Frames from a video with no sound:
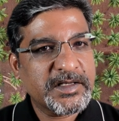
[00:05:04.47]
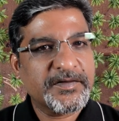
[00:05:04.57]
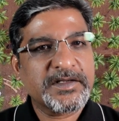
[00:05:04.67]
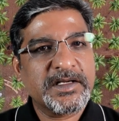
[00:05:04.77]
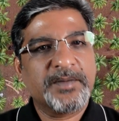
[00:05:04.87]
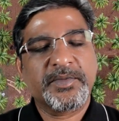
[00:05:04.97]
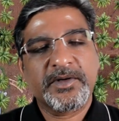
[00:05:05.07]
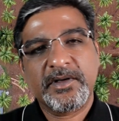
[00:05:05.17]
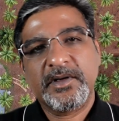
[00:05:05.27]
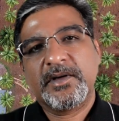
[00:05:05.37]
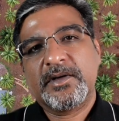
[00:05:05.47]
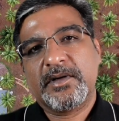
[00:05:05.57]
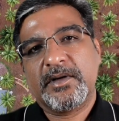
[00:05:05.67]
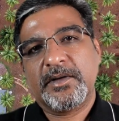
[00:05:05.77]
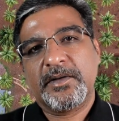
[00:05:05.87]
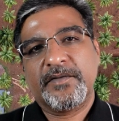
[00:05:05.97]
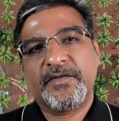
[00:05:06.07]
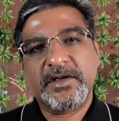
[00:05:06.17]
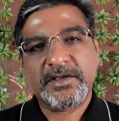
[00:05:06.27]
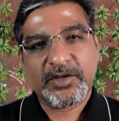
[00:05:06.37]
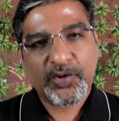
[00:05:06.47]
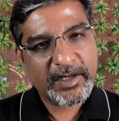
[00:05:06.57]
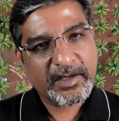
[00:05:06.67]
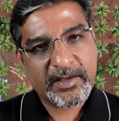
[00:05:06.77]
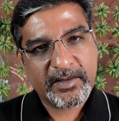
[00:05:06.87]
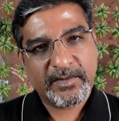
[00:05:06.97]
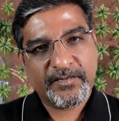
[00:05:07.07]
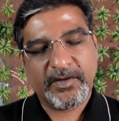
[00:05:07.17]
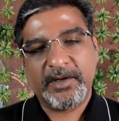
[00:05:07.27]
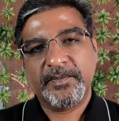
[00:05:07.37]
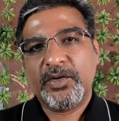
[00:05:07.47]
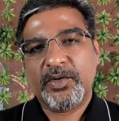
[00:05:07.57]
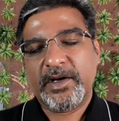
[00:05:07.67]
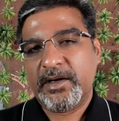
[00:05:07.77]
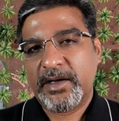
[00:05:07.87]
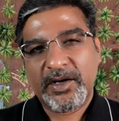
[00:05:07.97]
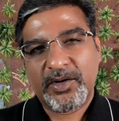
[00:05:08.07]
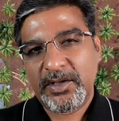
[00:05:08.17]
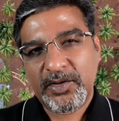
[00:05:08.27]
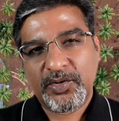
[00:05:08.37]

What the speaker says: Say, for example, if it is a coconut farm, you can take all the